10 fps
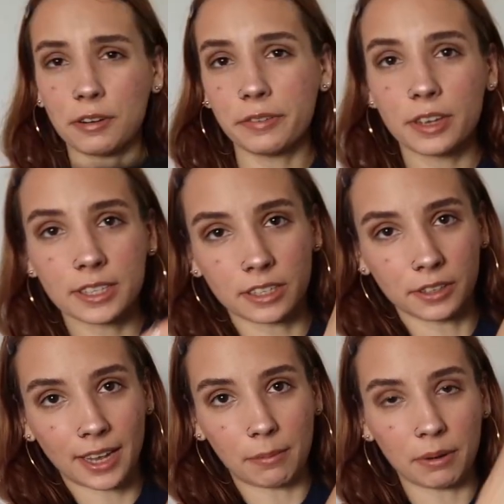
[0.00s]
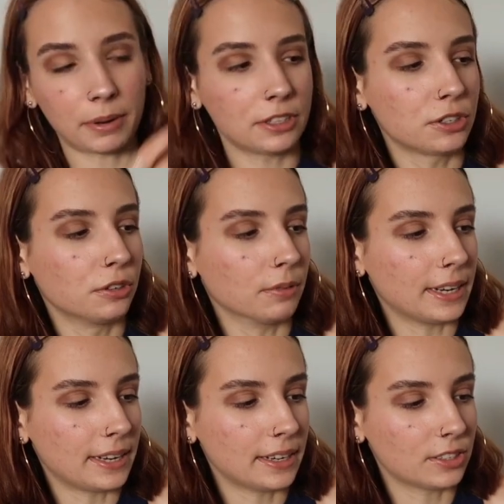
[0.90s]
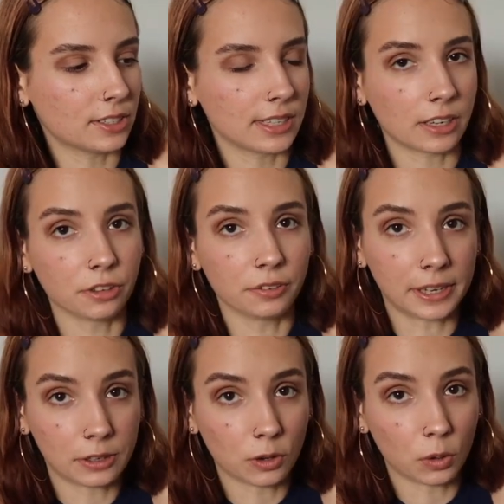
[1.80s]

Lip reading: I don't know if you can tell on camera, but it's green. It's just like a green